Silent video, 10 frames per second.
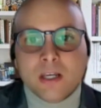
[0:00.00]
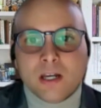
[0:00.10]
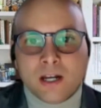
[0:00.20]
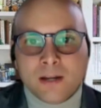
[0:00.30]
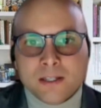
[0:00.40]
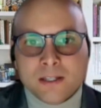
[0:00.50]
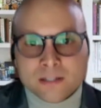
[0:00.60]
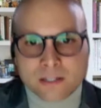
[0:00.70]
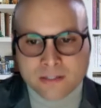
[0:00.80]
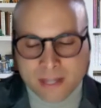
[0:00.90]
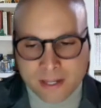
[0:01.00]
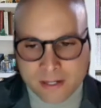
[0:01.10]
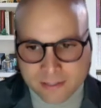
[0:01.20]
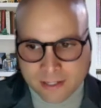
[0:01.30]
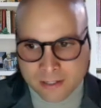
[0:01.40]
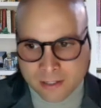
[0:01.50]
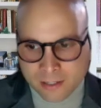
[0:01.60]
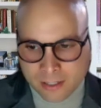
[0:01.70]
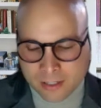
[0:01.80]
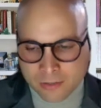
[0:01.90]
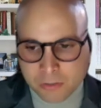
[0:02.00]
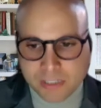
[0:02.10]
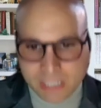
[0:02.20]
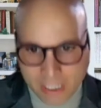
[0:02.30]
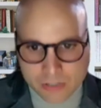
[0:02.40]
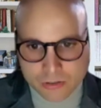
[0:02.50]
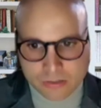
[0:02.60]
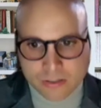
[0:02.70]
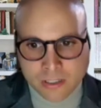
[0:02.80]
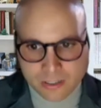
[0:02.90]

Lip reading: It's that communication